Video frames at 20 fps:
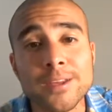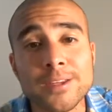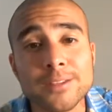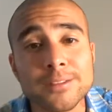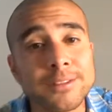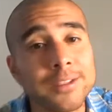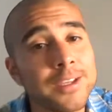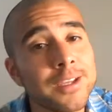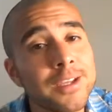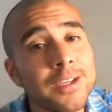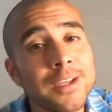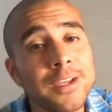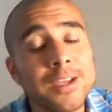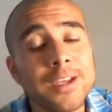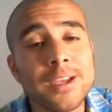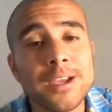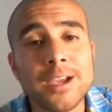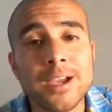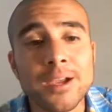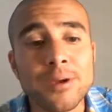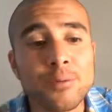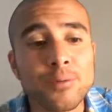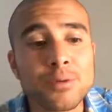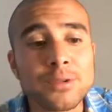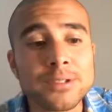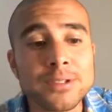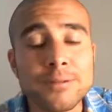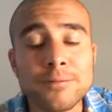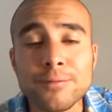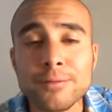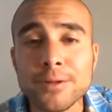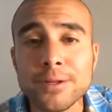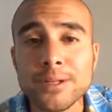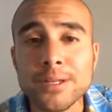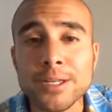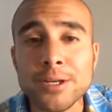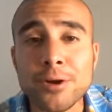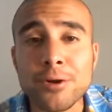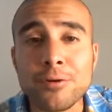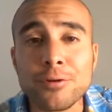And I would
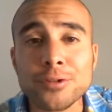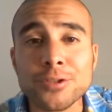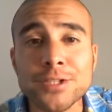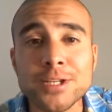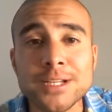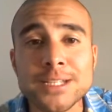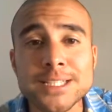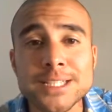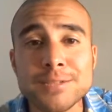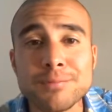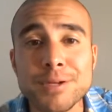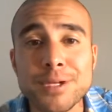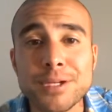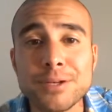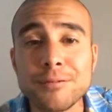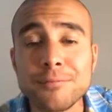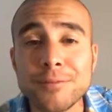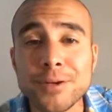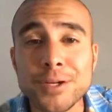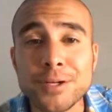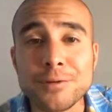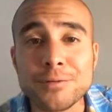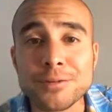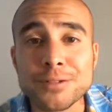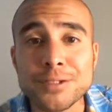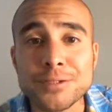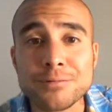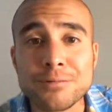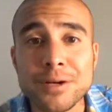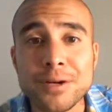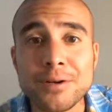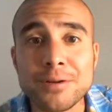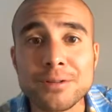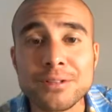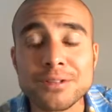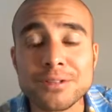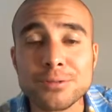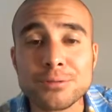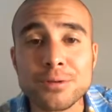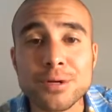definitely encourage you guys to make your videos as well
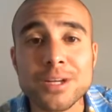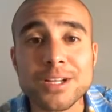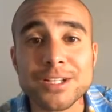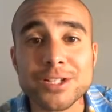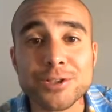to